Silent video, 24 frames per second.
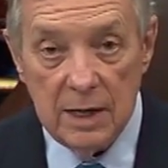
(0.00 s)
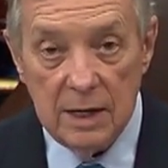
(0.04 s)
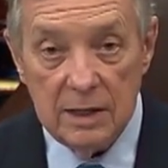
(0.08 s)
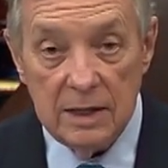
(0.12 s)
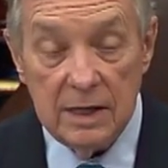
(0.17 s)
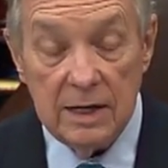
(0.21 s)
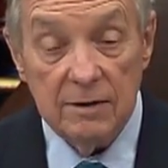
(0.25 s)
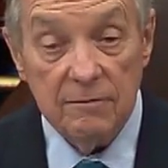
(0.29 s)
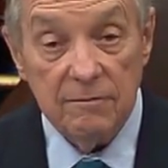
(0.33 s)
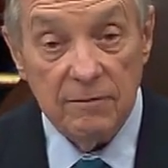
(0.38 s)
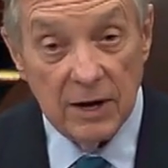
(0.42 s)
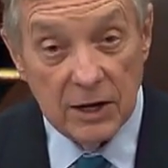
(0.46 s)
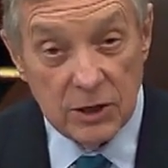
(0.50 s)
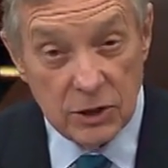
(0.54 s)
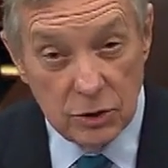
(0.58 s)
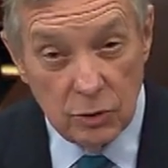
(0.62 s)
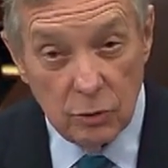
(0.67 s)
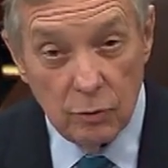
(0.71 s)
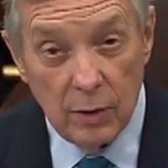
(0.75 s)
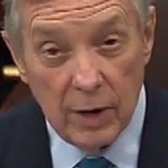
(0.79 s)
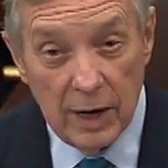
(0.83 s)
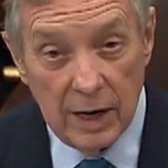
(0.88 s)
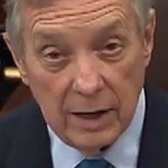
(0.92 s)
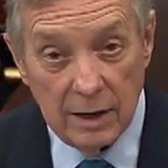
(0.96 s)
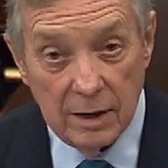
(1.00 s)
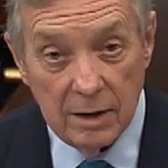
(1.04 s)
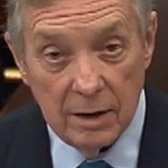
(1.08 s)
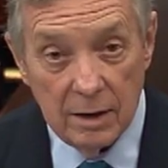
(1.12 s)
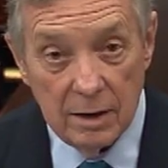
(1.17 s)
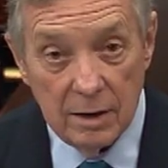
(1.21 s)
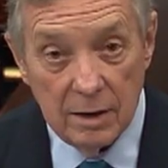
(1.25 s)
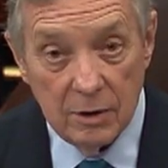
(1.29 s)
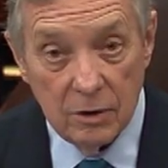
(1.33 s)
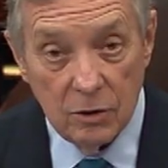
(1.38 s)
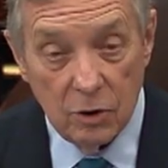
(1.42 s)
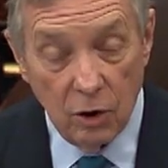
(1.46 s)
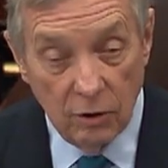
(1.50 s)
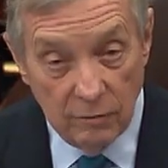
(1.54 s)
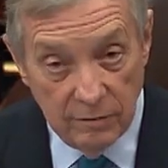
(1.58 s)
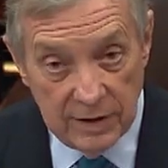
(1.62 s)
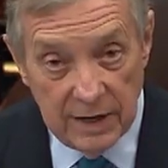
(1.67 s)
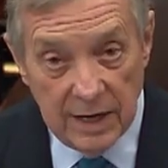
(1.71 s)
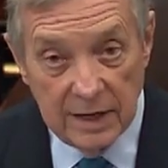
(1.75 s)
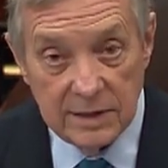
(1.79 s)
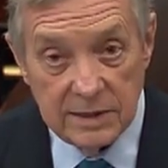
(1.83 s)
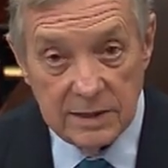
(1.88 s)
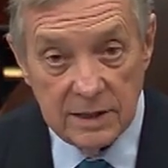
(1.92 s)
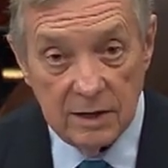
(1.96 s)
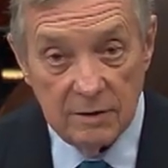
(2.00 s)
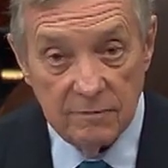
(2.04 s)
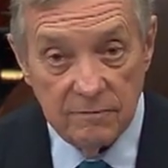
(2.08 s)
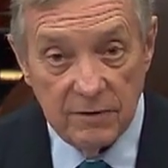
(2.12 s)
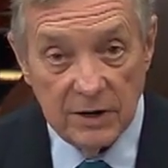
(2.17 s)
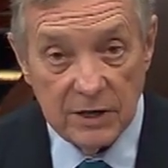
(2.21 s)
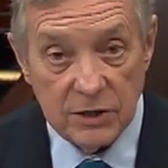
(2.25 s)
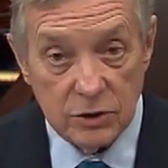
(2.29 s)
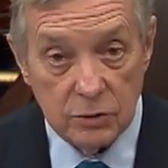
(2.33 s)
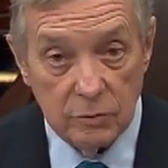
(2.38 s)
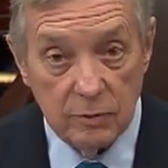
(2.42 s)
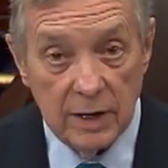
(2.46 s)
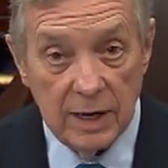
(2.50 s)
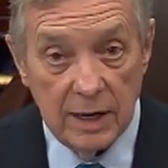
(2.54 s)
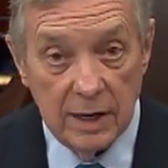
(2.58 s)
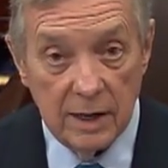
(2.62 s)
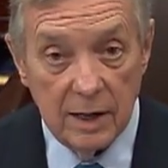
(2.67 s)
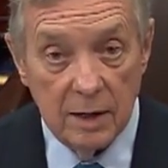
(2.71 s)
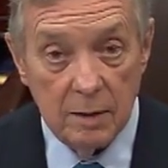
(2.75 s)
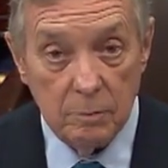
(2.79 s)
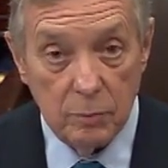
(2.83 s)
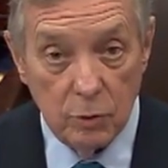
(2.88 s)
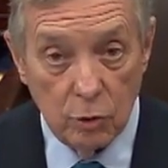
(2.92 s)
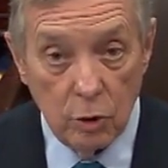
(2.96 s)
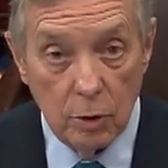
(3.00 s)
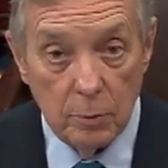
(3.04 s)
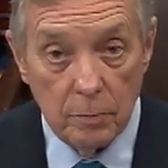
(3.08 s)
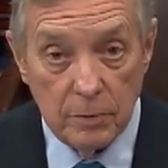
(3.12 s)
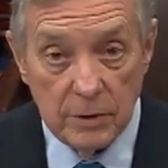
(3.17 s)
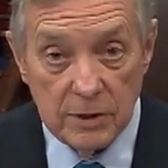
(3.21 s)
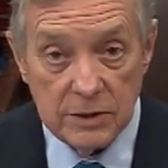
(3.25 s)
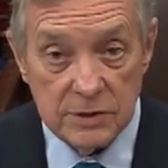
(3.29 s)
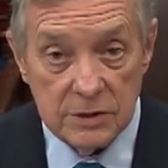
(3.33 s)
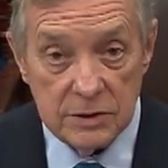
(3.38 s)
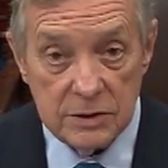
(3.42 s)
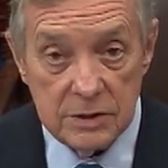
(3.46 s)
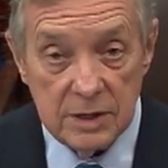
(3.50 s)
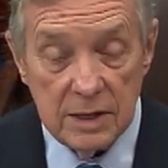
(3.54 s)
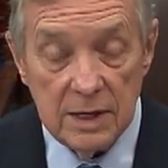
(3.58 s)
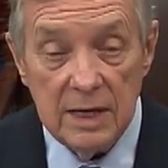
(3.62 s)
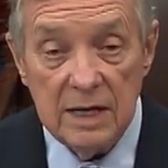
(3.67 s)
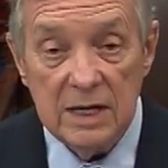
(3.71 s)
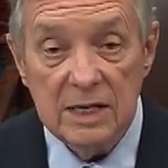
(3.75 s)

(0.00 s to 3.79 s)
The infection rate, COVID-19 infection rate in Bureau prisons,